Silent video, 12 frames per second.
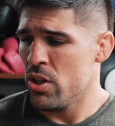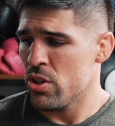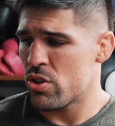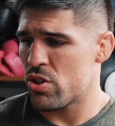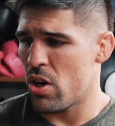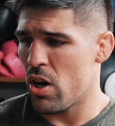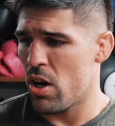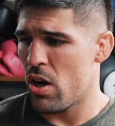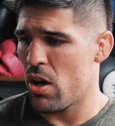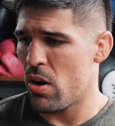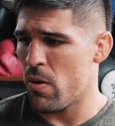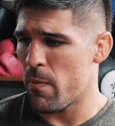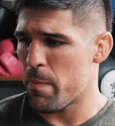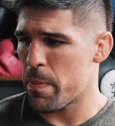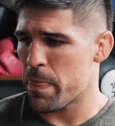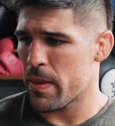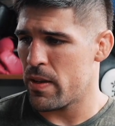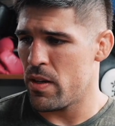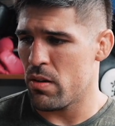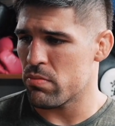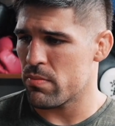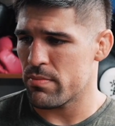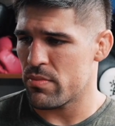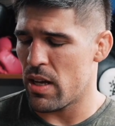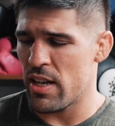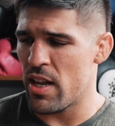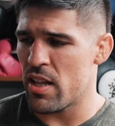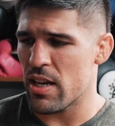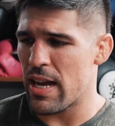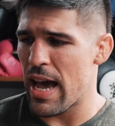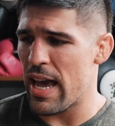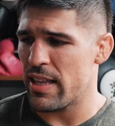So, you know, another guy